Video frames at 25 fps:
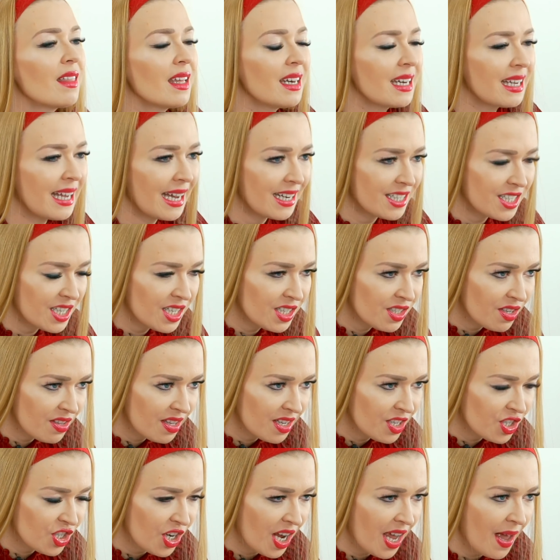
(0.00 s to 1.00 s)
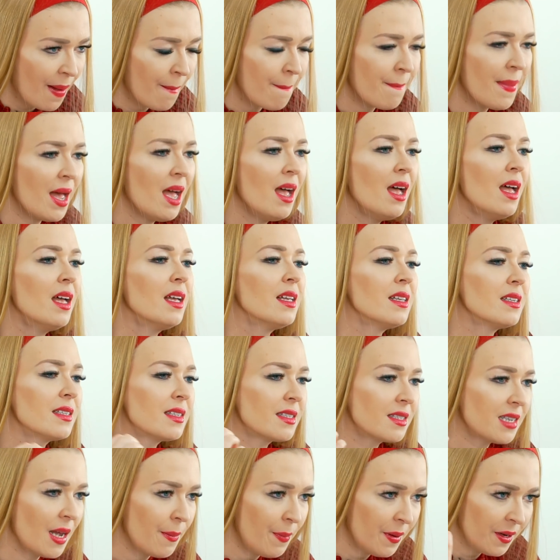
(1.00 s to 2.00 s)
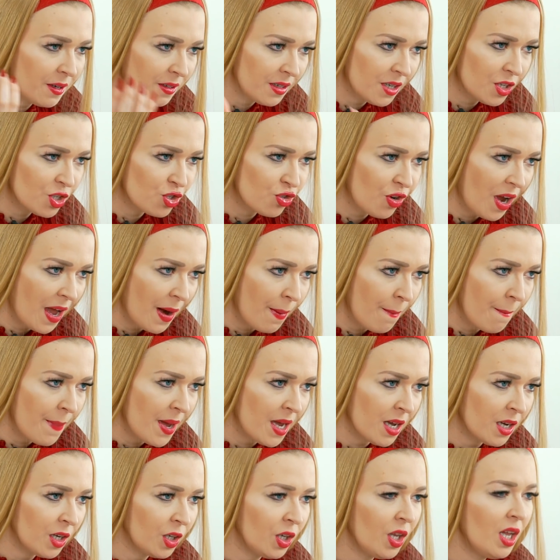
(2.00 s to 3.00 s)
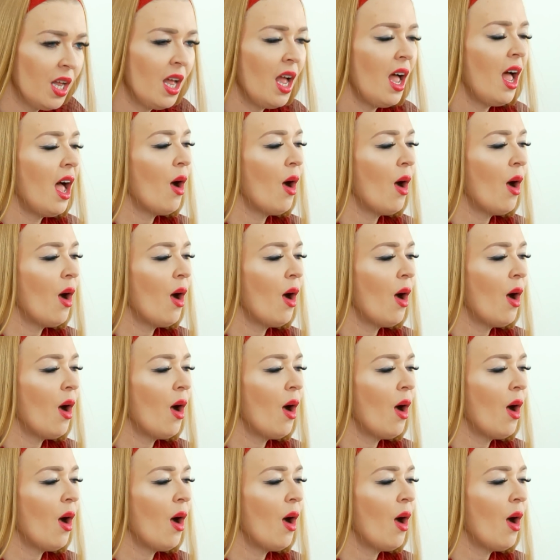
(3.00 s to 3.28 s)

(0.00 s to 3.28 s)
then getting to the gym, stepping on a treadmill,